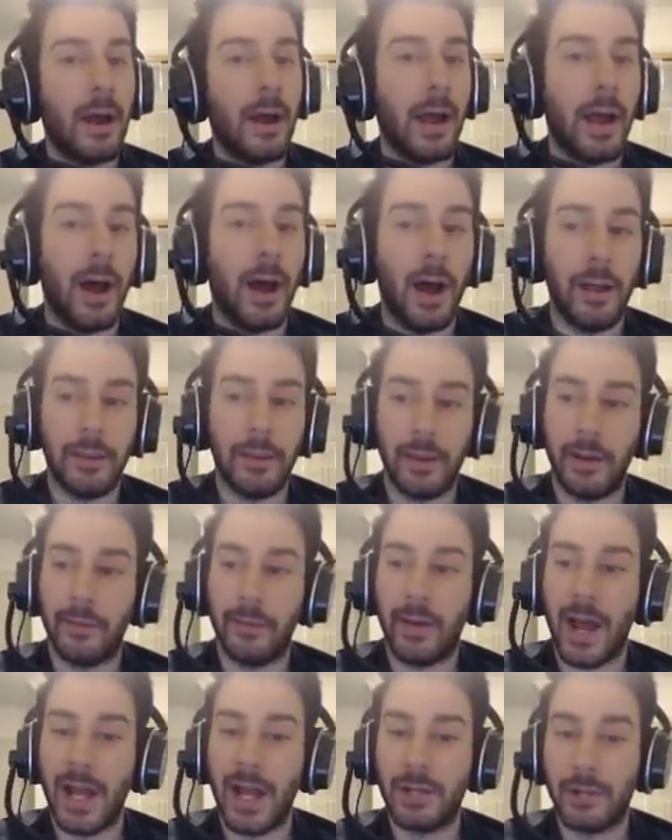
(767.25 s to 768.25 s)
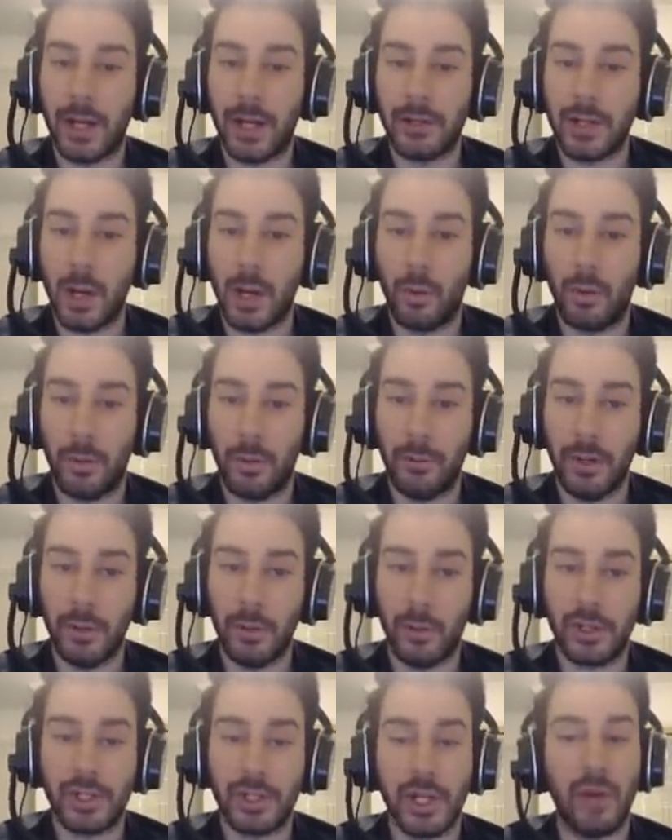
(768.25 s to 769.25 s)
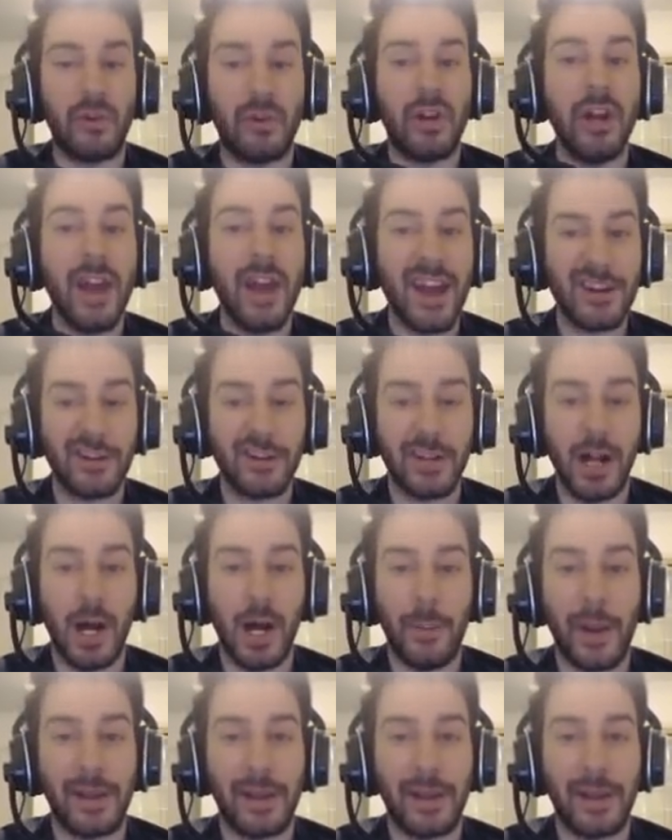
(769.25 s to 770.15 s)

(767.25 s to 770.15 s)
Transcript: the High Dragon Trial Worm Print, which, could actually help.